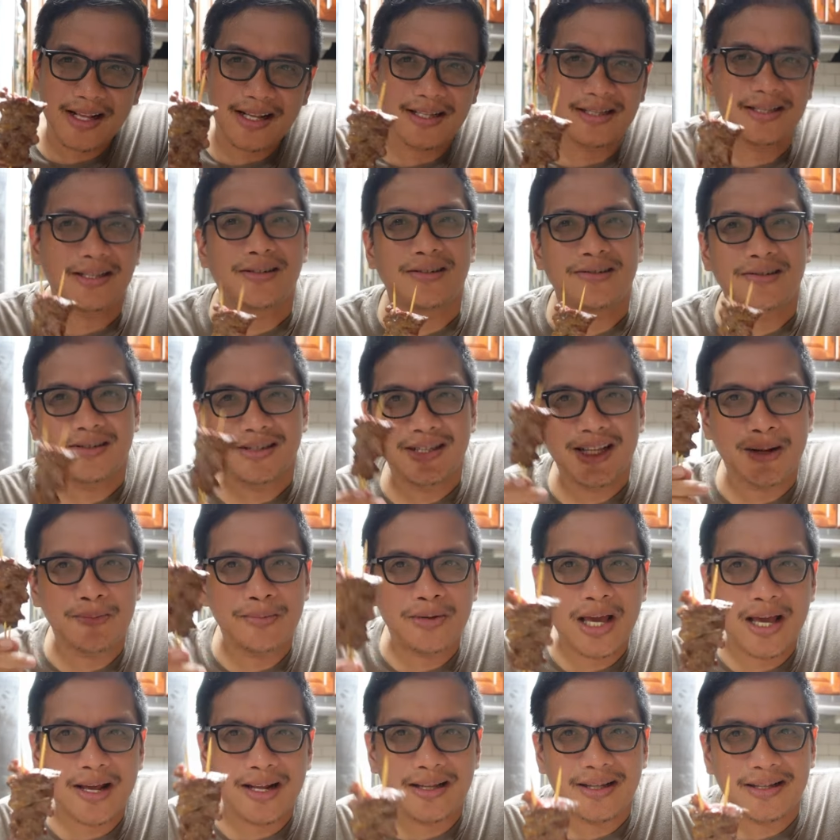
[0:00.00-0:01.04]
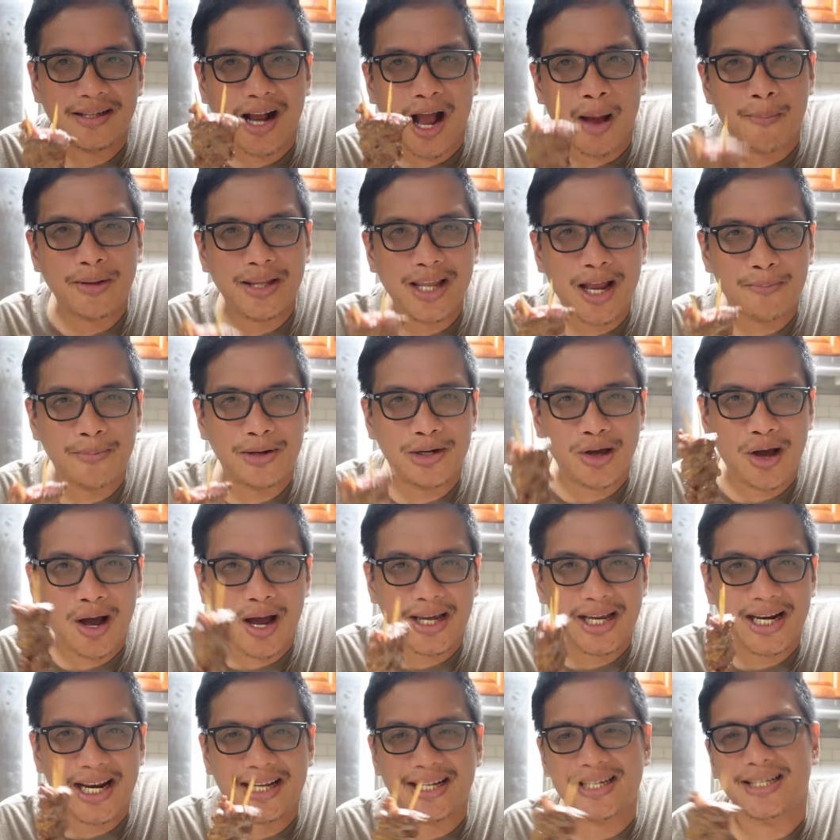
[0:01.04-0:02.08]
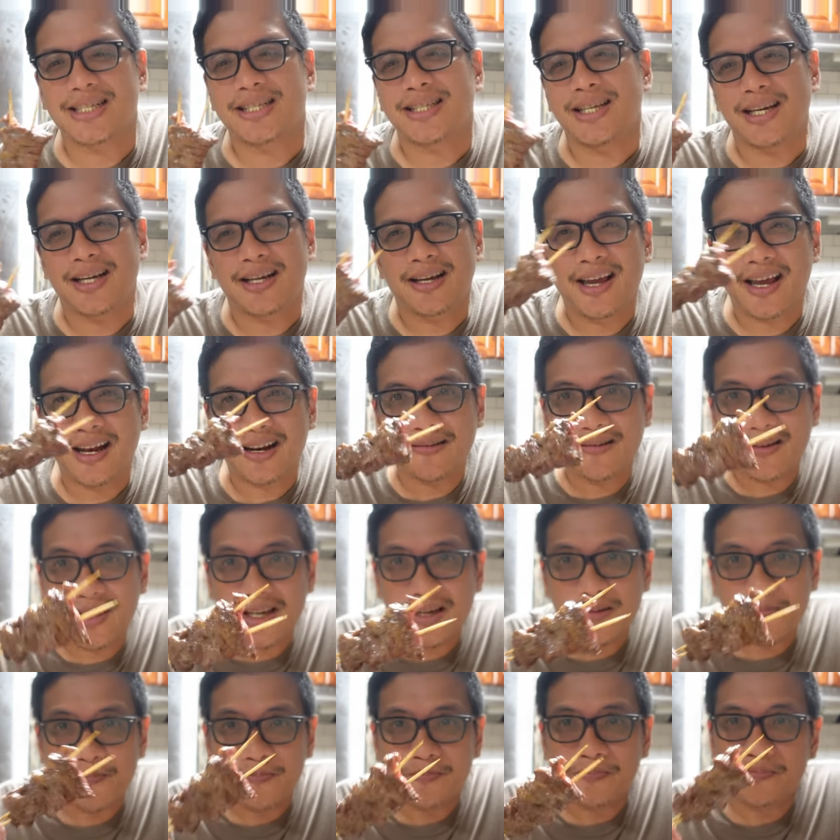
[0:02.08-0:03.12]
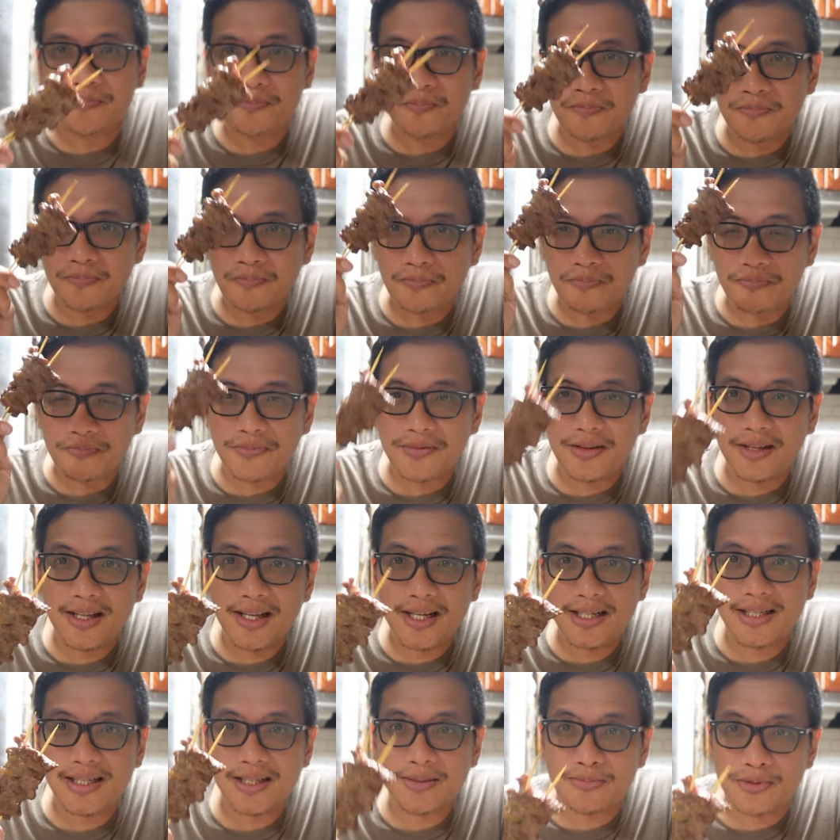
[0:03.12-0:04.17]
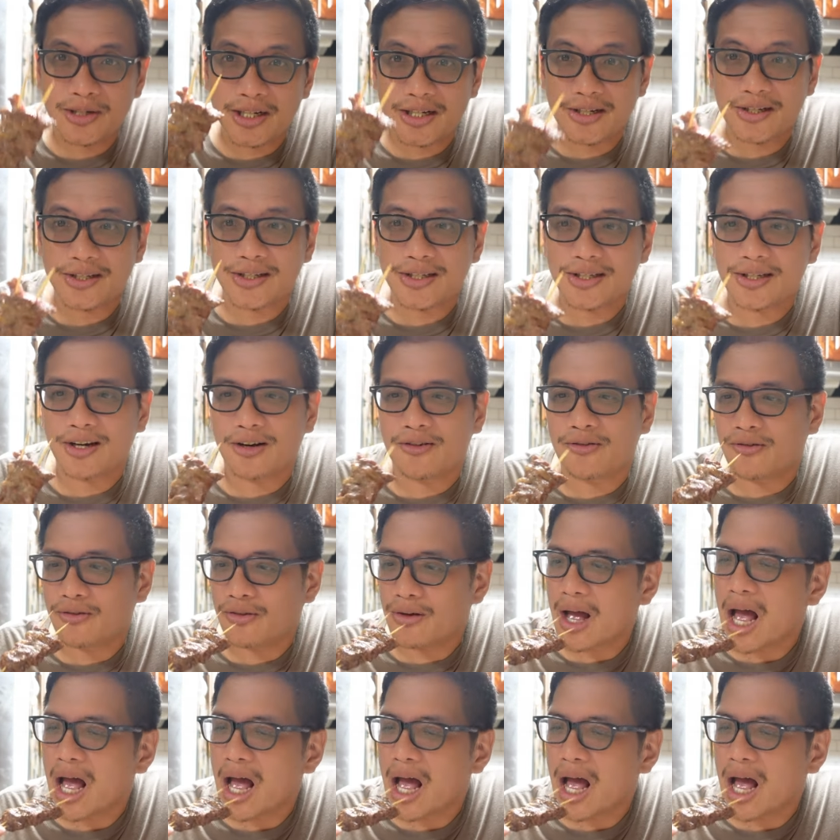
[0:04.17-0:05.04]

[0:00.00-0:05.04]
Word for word: don't tell me comment down below how you like your steak anyway this is pretty good stuff